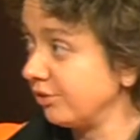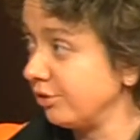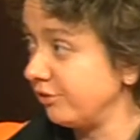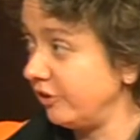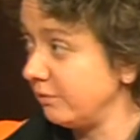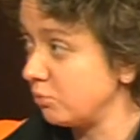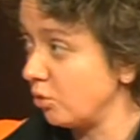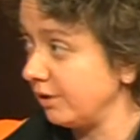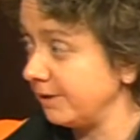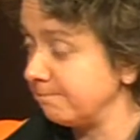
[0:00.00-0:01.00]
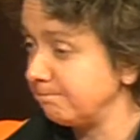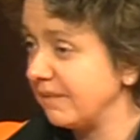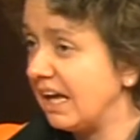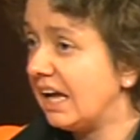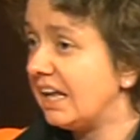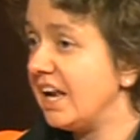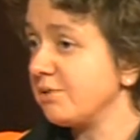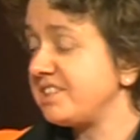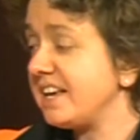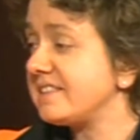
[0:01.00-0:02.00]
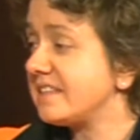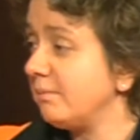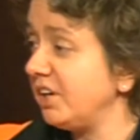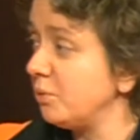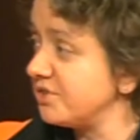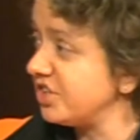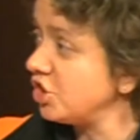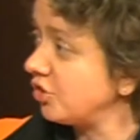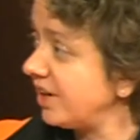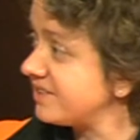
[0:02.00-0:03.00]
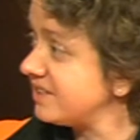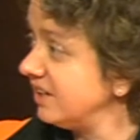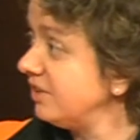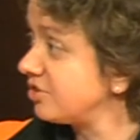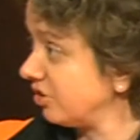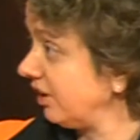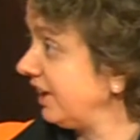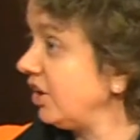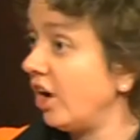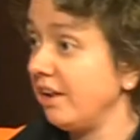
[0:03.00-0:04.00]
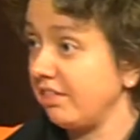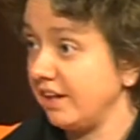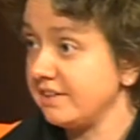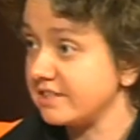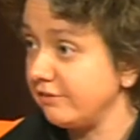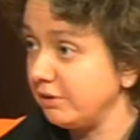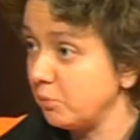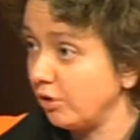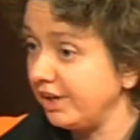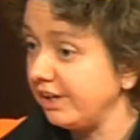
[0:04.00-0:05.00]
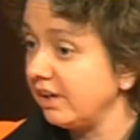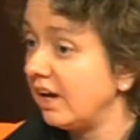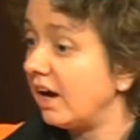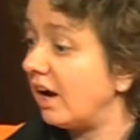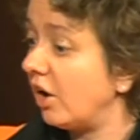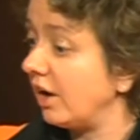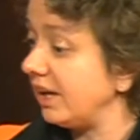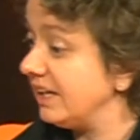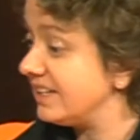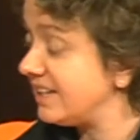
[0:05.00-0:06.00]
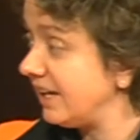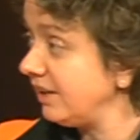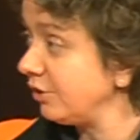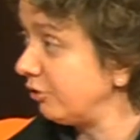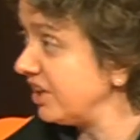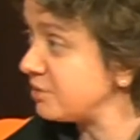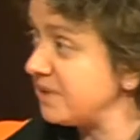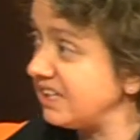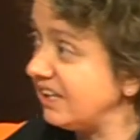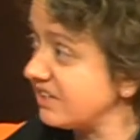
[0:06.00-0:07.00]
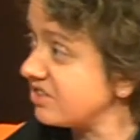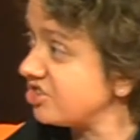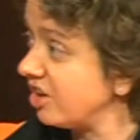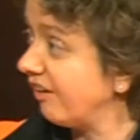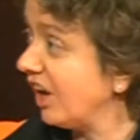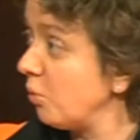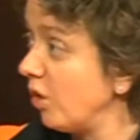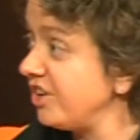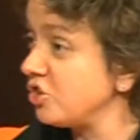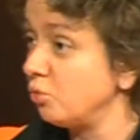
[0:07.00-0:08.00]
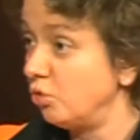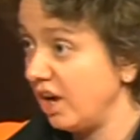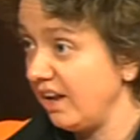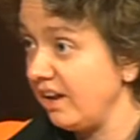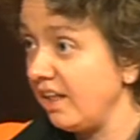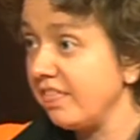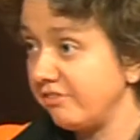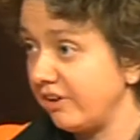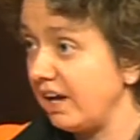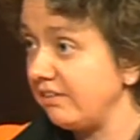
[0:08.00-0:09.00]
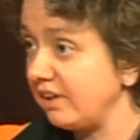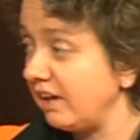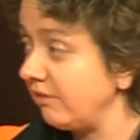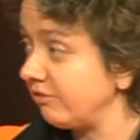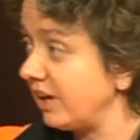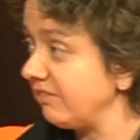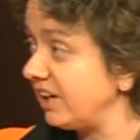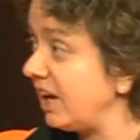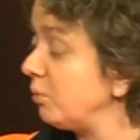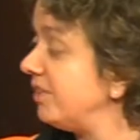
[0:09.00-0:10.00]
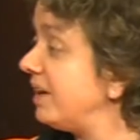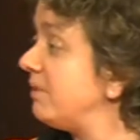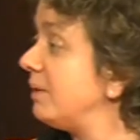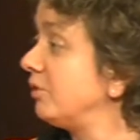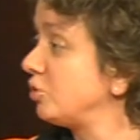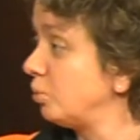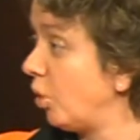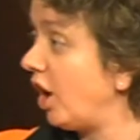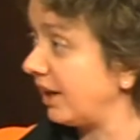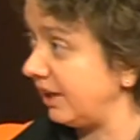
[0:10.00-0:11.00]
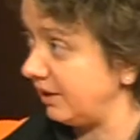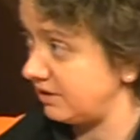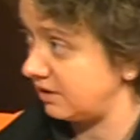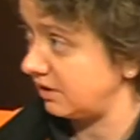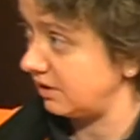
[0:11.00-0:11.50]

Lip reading: So it's very important. Now, say somebody was interested, certainly on a Thanksgiving morning, in attending the race, but didn't necessarily want to run the 5K, would they be able to walk it?